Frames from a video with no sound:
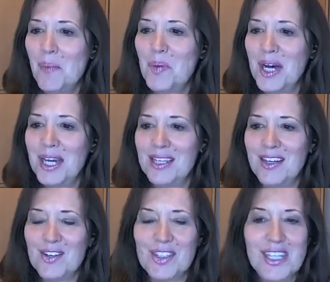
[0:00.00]
but
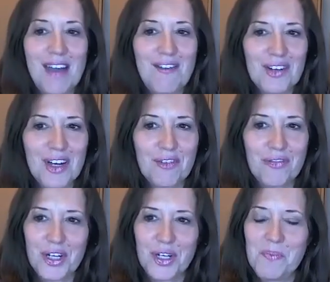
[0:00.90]
there's never enough
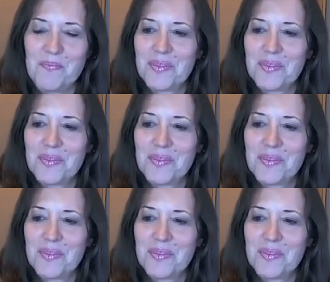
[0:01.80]
room.